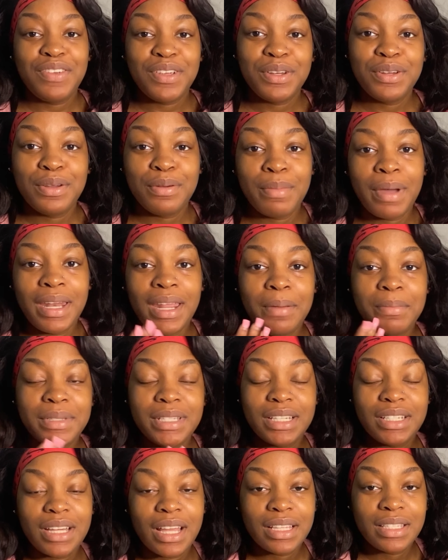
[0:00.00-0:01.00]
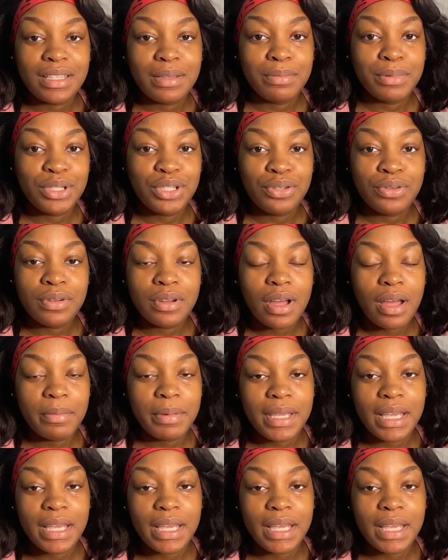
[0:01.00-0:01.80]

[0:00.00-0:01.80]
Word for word: you're new, my name is Ashanti, but you can call me